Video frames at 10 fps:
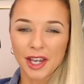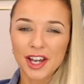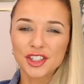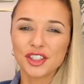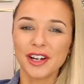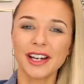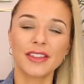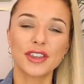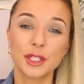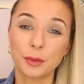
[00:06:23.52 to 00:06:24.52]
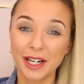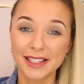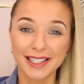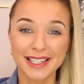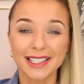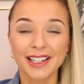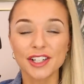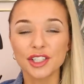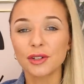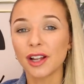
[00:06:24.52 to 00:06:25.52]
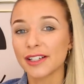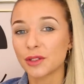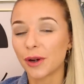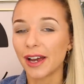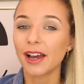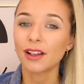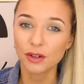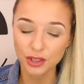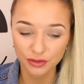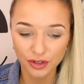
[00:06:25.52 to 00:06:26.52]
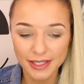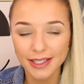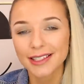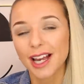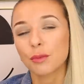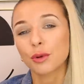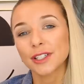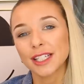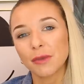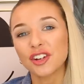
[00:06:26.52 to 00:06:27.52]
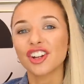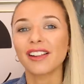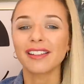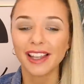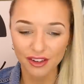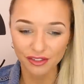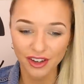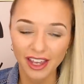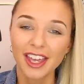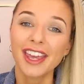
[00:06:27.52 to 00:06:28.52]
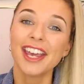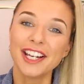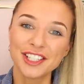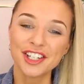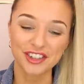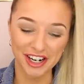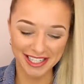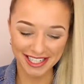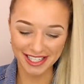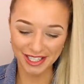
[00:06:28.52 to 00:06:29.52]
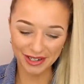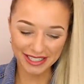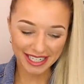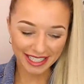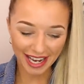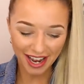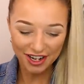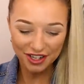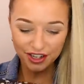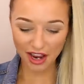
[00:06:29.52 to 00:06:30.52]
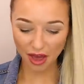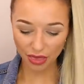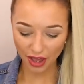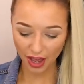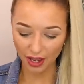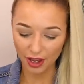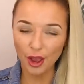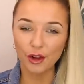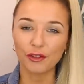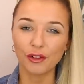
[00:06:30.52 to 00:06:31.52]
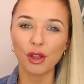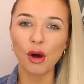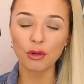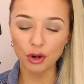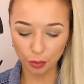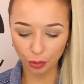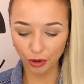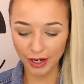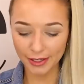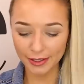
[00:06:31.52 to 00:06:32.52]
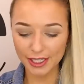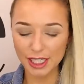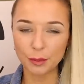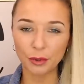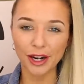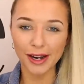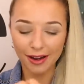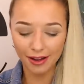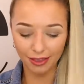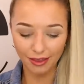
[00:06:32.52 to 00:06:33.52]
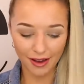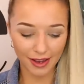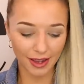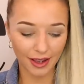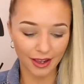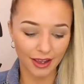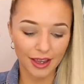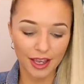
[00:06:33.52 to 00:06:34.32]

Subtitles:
Because during the spring season, I do like to wear a lot of dresses. I pretty much live in dresses. So I did get another floral print spring-like